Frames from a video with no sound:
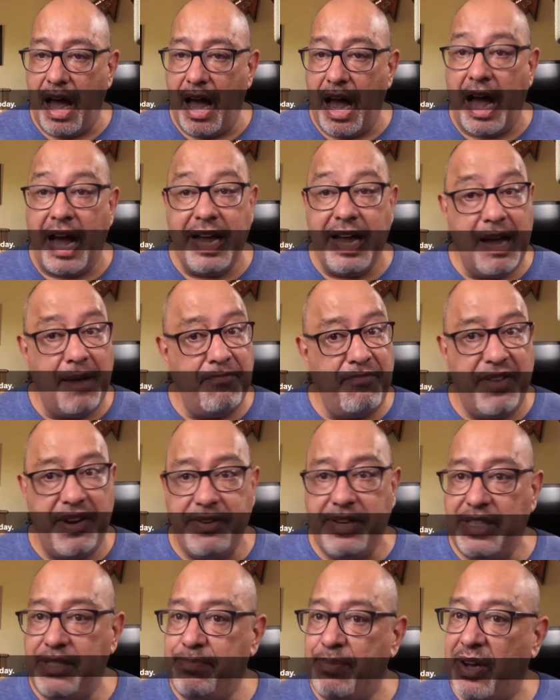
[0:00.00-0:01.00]
I am
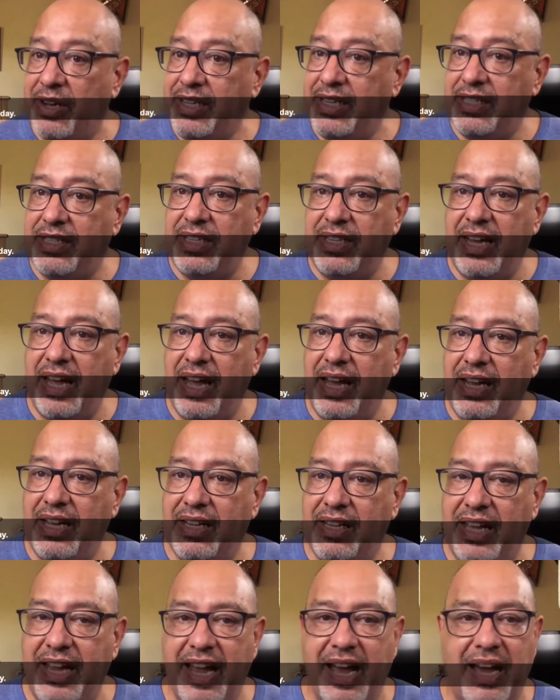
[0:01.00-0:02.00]
very spunky today,
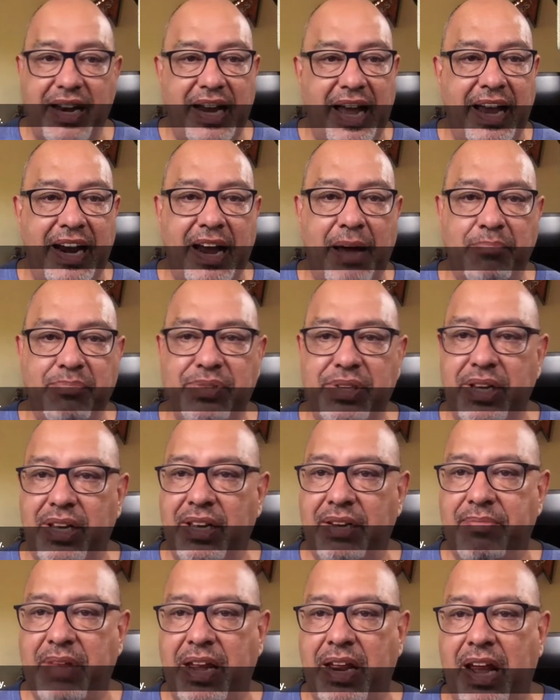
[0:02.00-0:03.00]
Leon, and
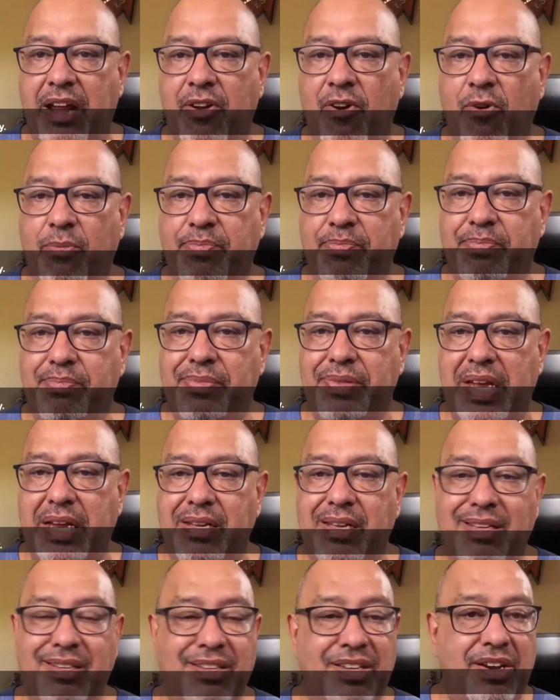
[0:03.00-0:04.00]
I hope,
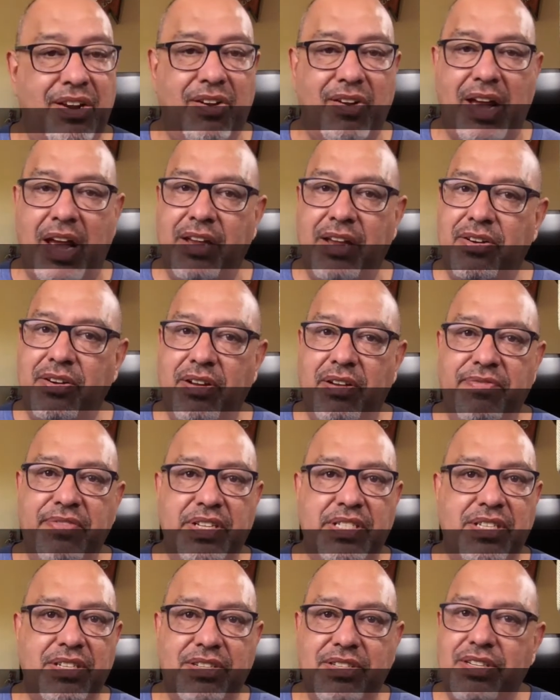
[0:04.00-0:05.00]
you know, I don't know if
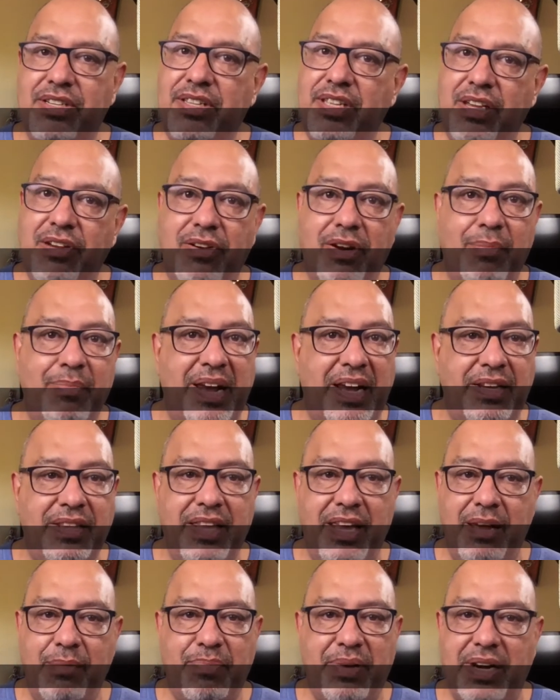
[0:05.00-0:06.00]
it's a good thing or a bad
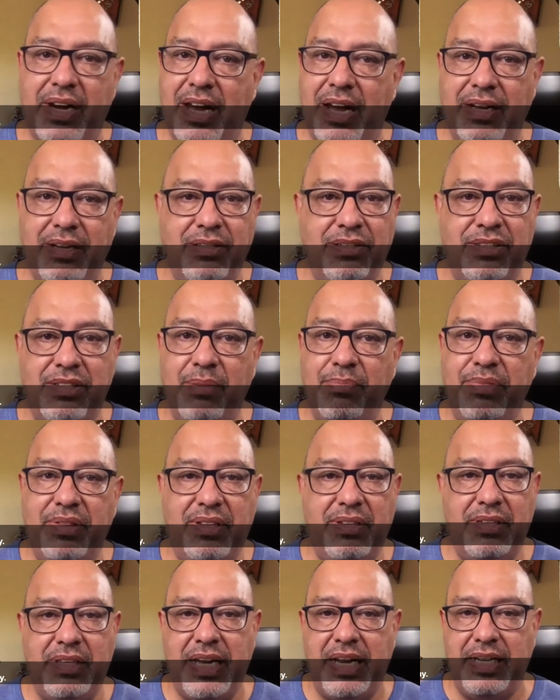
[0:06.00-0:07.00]
thing, but some
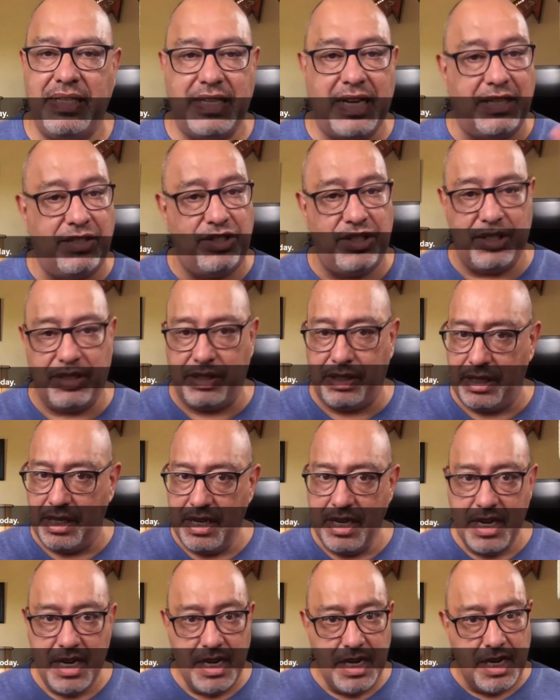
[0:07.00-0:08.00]
days I just,
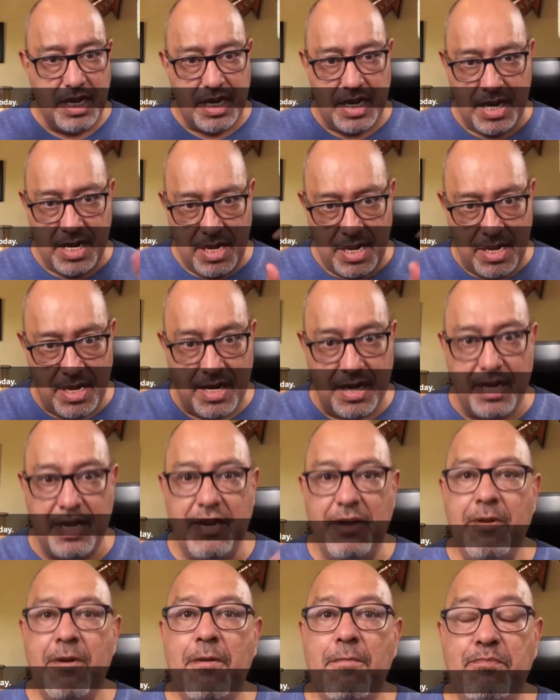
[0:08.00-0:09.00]

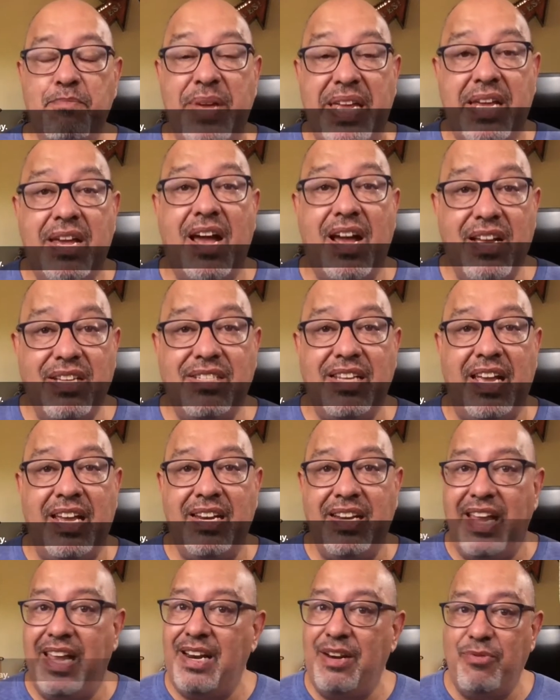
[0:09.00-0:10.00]
because,
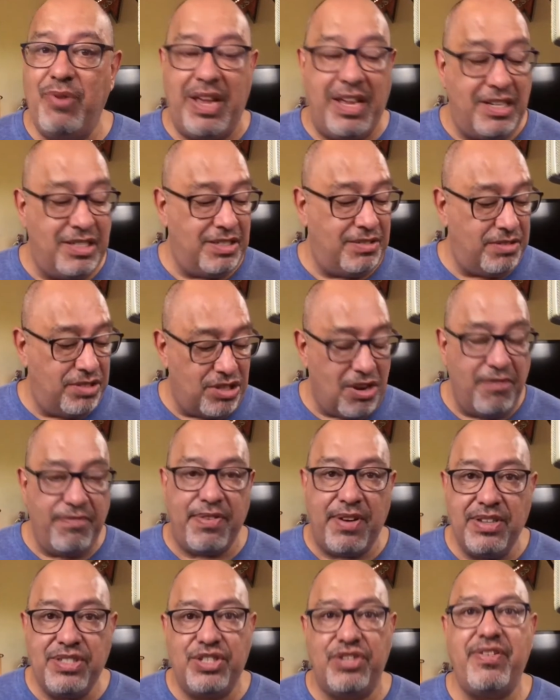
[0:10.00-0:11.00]
and it's so
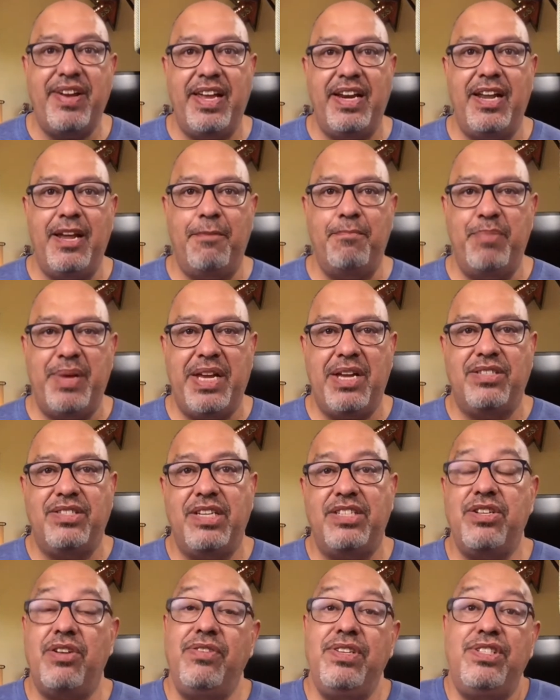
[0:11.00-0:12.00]
frustrating because
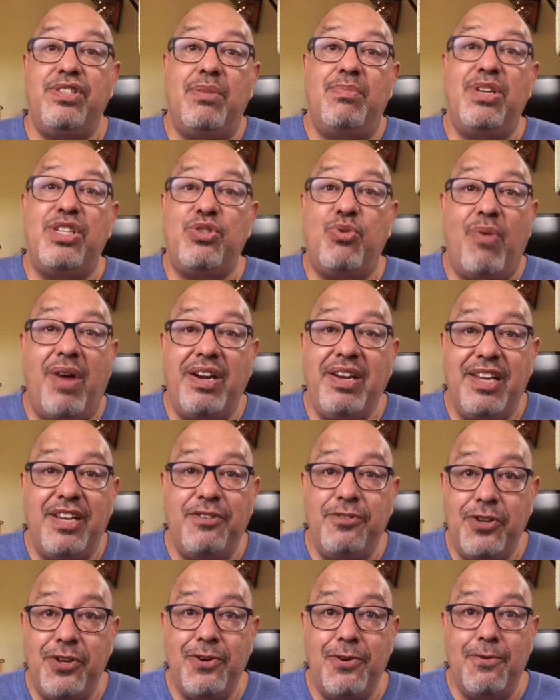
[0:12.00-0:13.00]
there's only so much one can
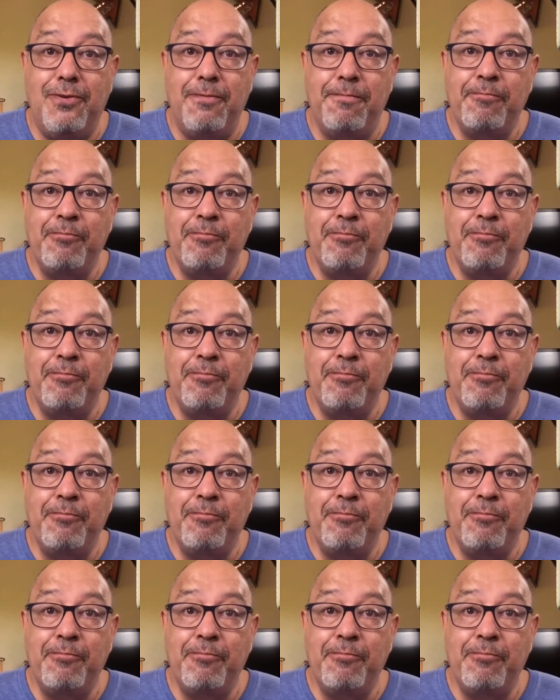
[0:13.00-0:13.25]
do.